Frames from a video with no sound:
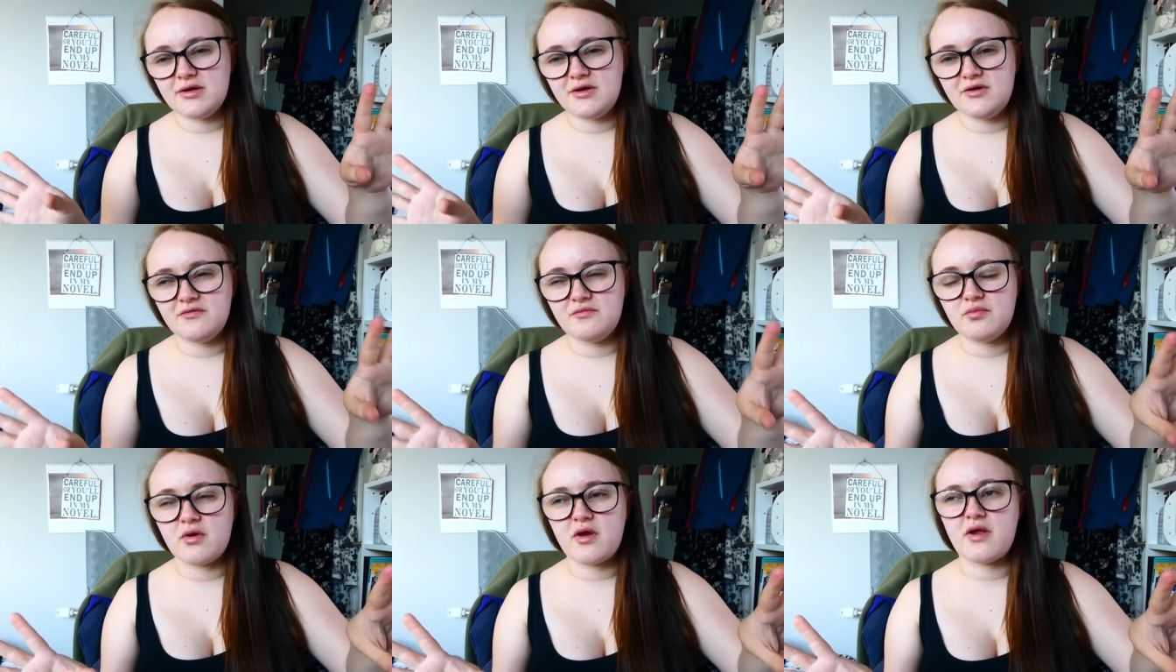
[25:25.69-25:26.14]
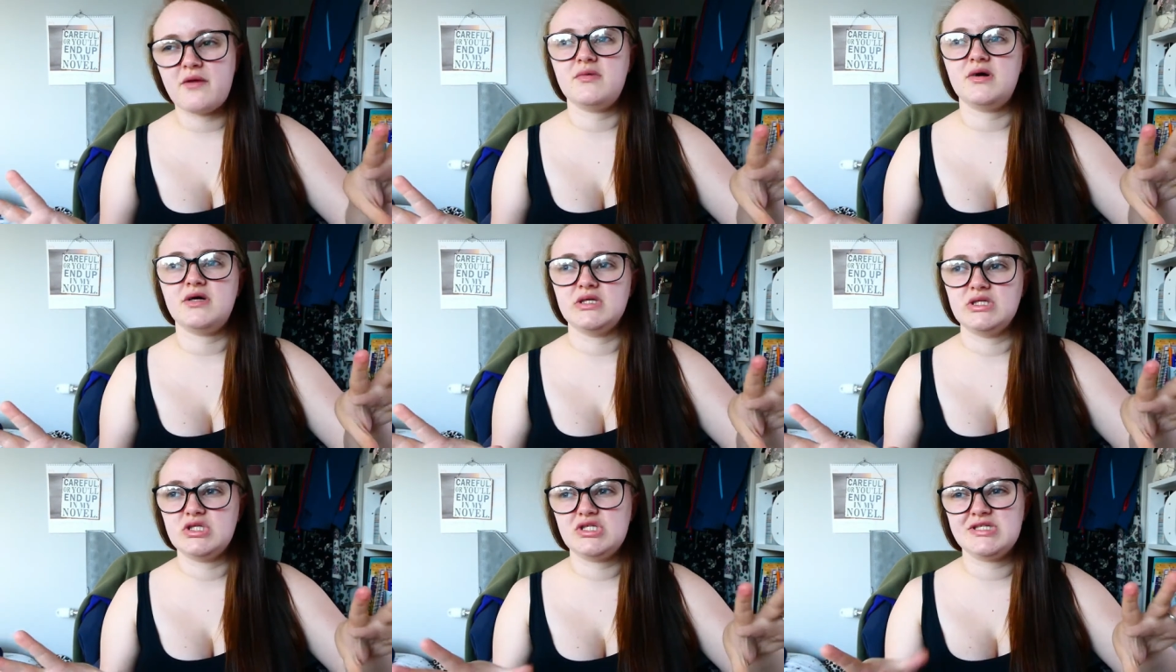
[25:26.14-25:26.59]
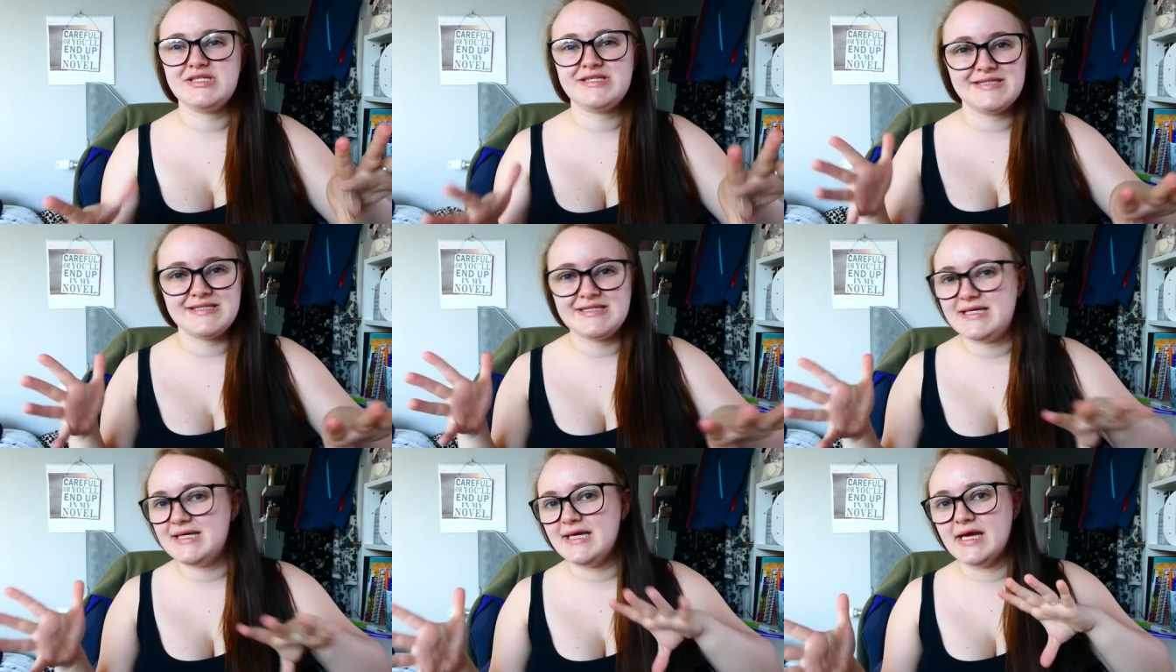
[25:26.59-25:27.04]
You've pretty much
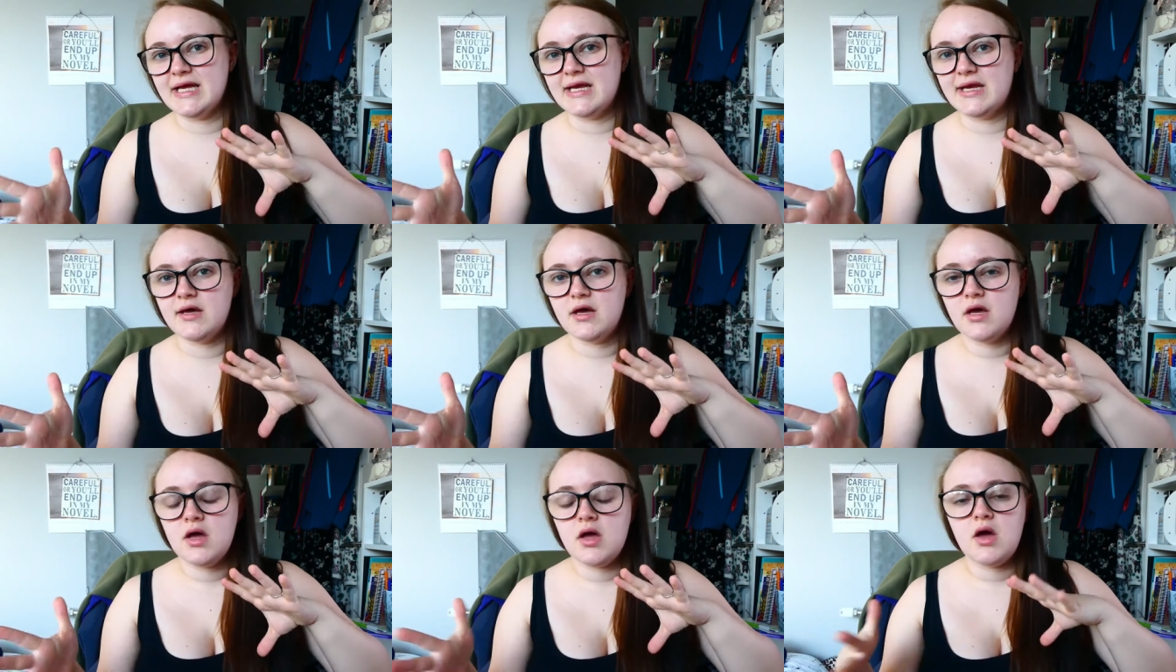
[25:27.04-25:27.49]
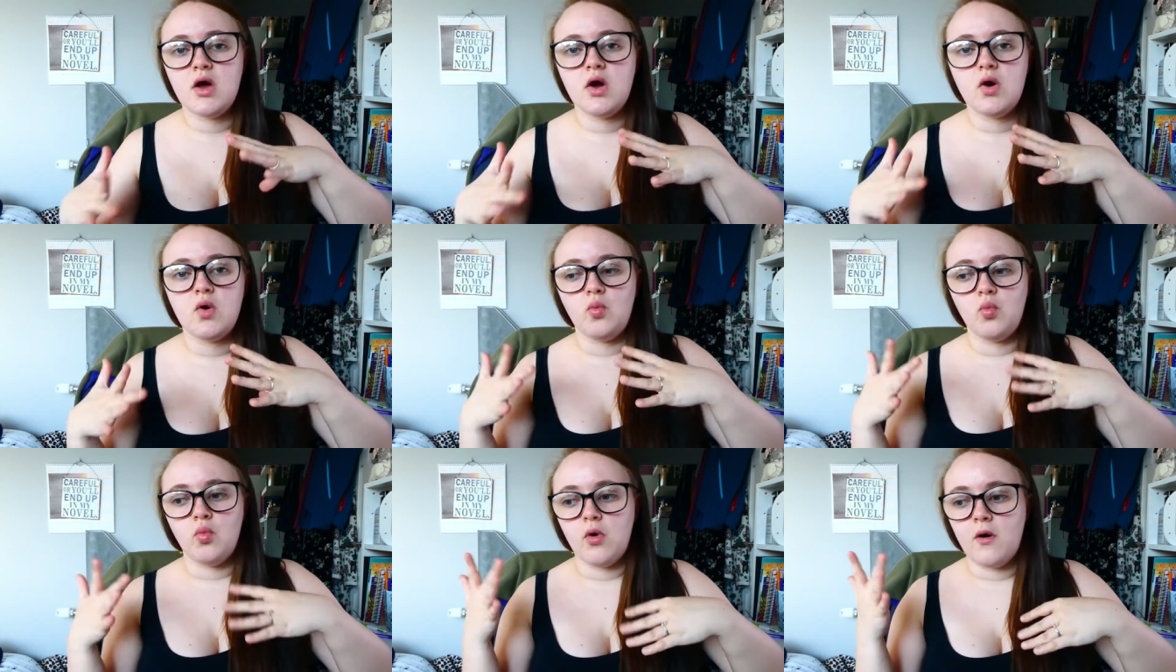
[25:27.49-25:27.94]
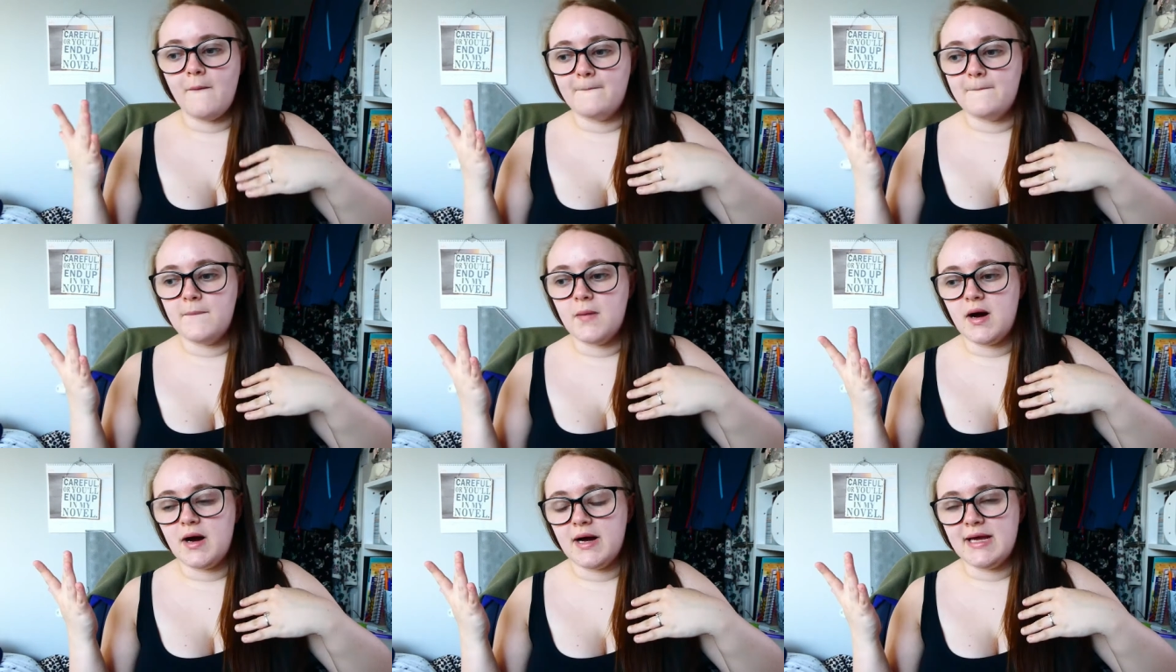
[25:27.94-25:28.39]
seen what
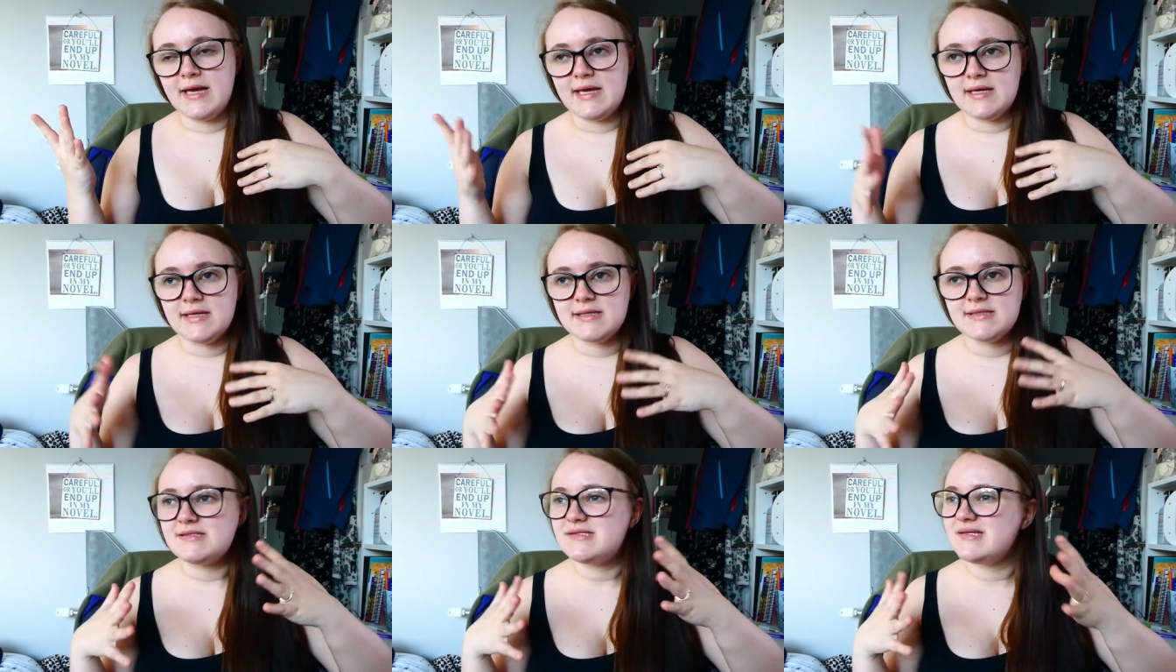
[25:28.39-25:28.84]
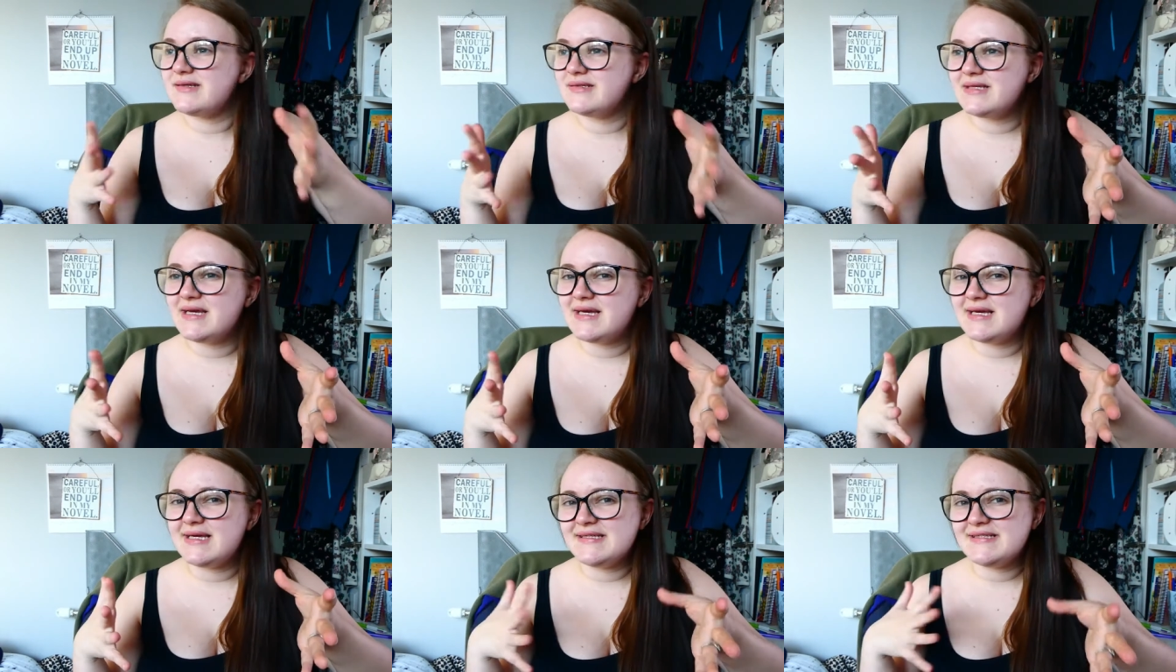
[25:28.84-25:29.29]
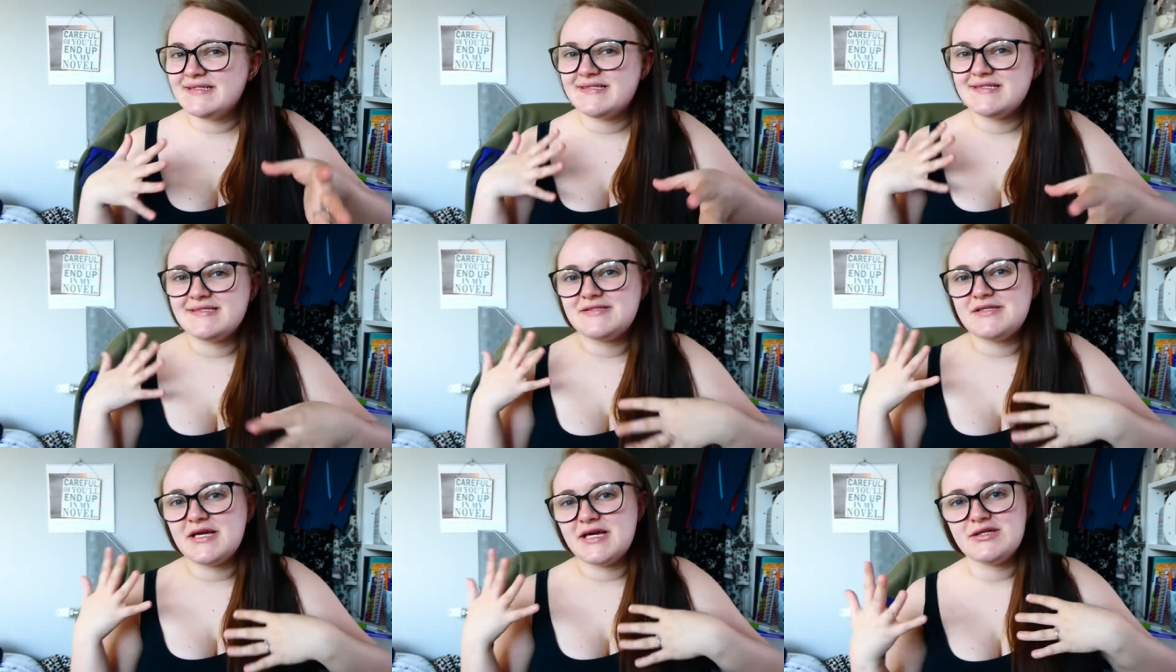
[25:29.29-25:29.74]
my
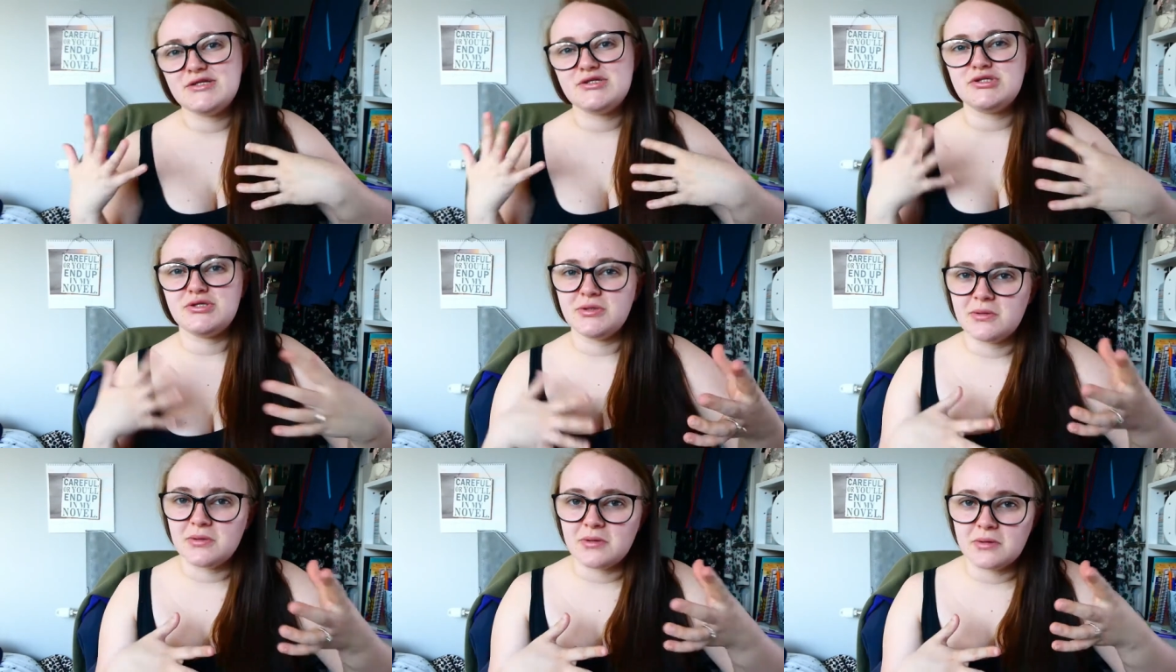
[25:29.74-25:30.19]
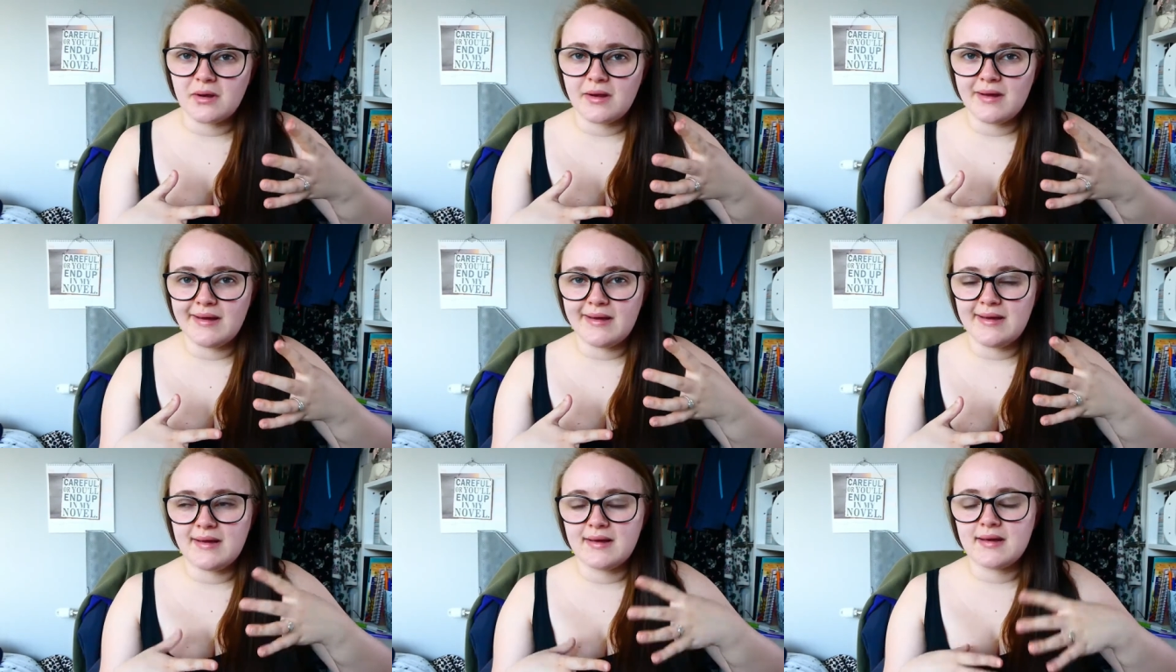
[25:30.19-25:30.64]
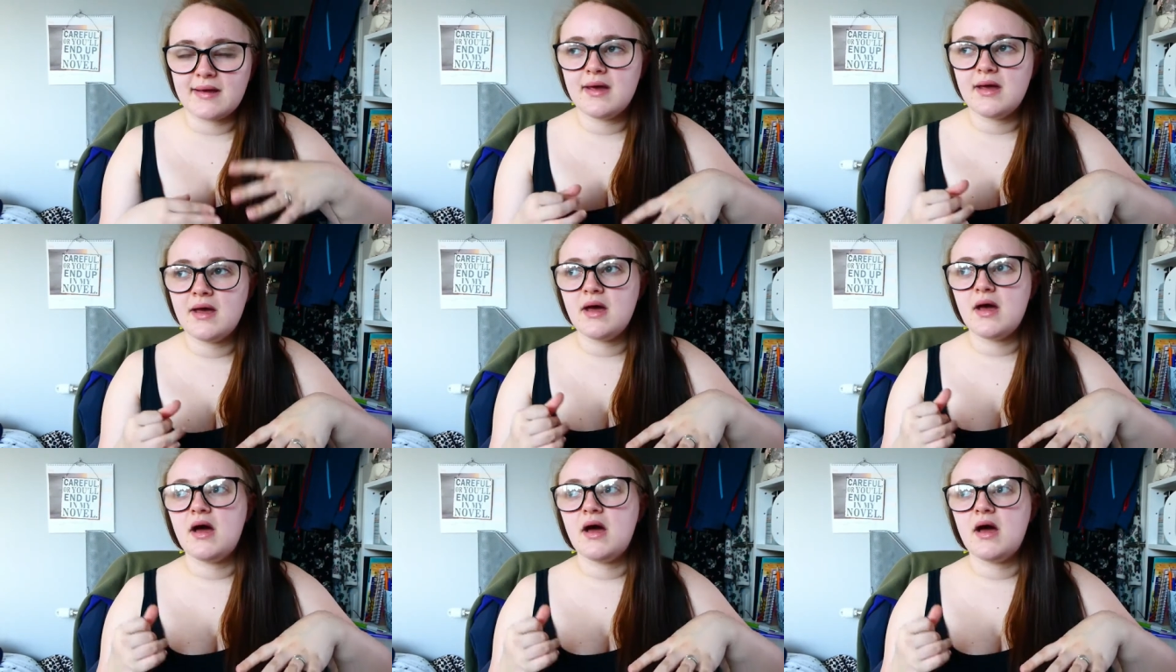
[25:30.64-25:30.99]
Sundays tend to look like.